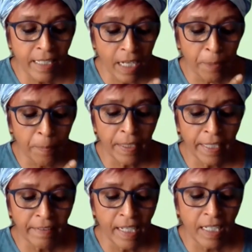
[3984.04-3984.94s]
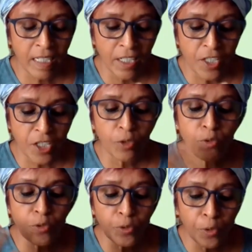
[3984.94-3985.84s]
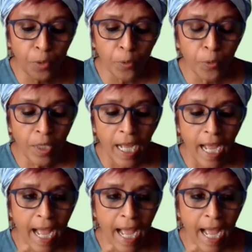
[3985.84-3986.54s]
as urban areas continue to grow,